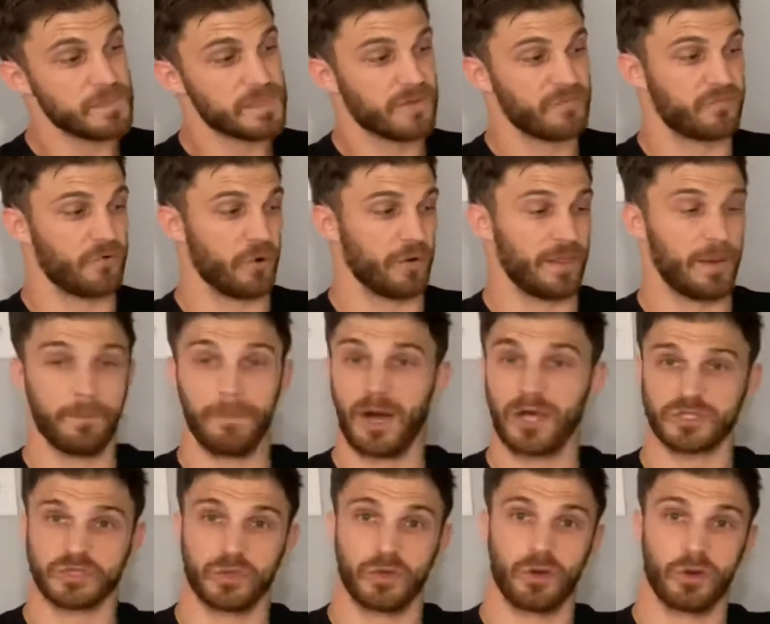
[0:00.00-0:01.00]
for the
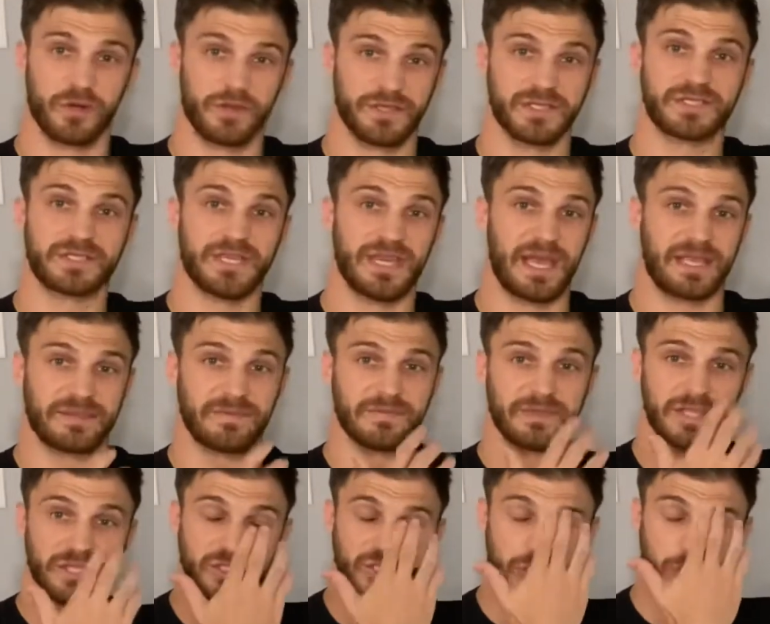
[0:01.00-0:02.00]
muscle or the connective
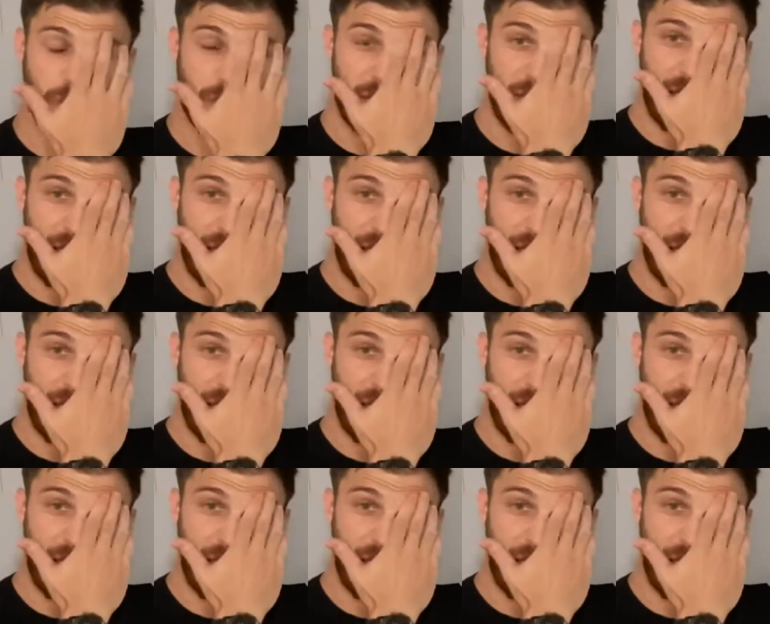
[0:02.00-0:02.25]
tissue.